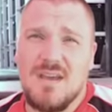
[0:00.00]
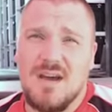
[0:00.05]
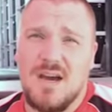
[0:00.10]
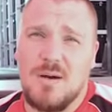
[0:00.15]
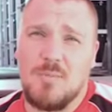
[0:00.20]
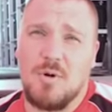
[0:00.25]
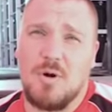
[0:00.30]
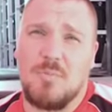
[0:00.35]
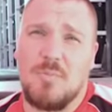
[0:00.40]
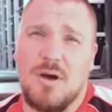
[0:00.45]

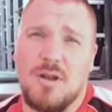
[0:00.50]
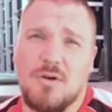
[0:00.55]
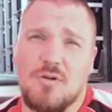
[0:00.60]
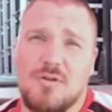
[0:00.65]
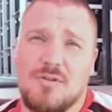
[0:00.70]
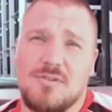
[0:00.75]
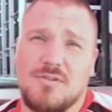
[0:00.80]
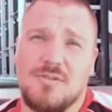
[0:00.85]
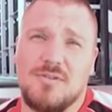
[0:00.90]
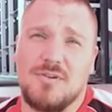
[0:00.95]
I'm a Paulo
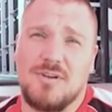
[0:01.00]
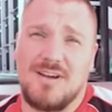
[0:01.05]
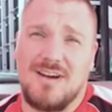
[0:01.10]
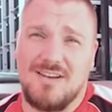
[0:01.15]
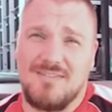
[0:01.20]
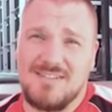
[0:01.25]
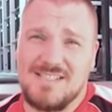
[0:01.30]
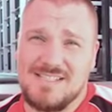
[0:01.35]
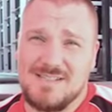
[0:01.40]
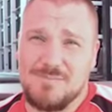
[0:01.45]

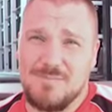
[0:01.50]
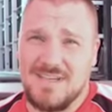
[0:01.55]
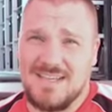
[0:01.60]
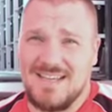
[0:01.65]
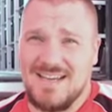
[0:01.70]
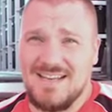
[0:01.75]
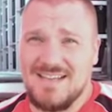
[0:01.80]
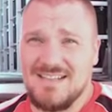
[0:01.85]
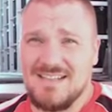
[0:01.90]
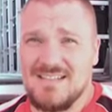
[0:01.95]
Goncalves
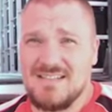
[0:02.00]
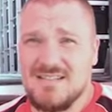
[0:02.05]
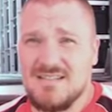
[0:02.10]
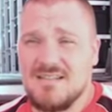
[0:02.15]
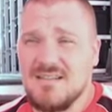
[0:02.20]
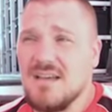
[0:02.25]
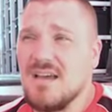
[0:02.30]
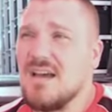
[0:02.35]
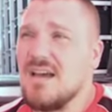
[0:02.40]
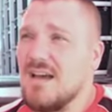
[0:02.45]
mechanic,
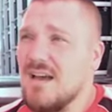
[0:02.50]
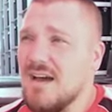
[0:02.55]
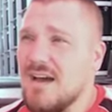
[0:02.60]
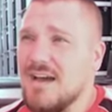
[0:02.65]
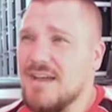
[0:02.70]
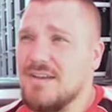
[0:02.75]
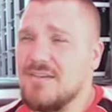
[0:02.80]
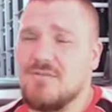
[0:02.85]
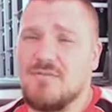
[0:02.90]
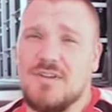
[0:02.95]

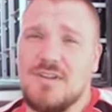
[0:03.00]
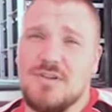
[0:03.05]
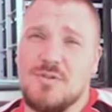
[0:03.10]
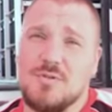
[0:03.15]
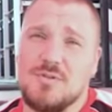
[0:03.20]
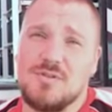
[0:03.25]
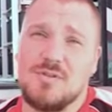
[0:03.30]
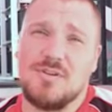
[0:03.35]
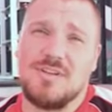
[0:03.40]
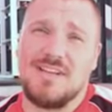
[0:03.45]
and we're
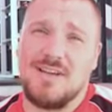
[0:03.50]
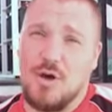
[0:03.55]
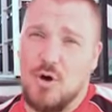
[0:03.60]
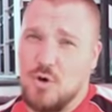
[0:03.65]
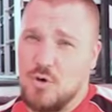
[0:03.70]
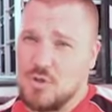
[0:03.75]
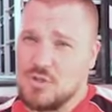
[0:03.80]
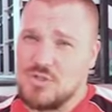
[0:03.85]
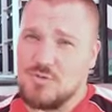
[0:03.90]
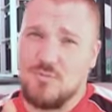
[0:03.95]
doing
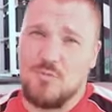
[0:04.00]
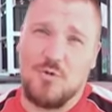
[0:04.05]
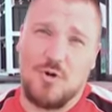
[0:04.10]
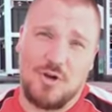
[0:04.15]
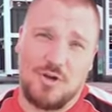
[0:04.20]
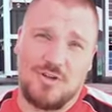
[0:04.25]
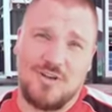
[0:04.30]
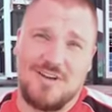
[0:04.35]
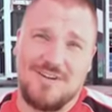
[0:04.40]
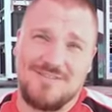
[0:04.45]
awesome
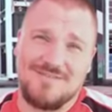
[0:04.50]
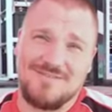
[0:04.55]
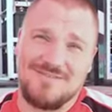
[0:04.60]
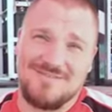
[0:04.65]
work now.